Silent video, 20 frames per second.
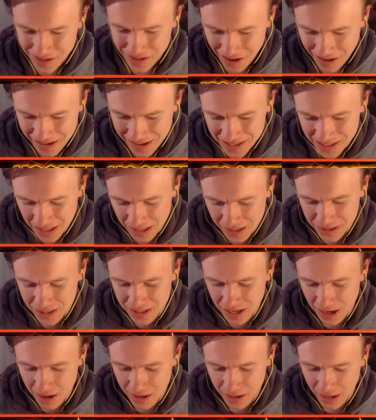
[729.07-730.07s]
Nice
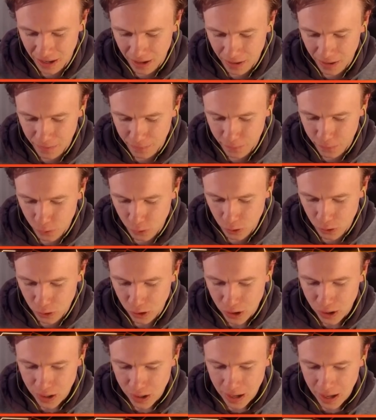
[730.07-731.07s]
start here
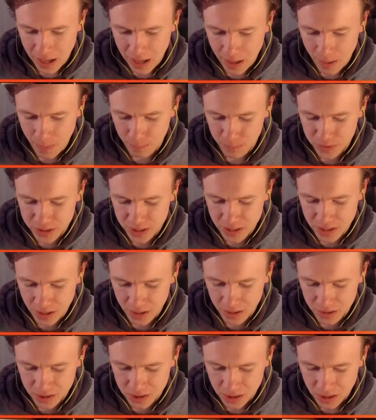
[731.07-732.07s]
for um,
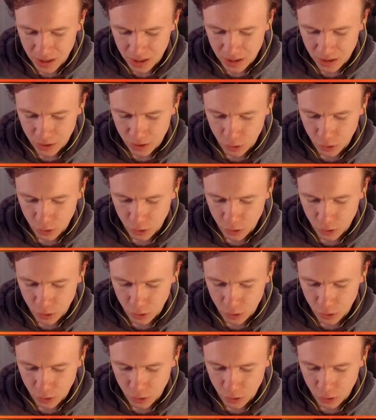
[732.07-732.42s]
Stars.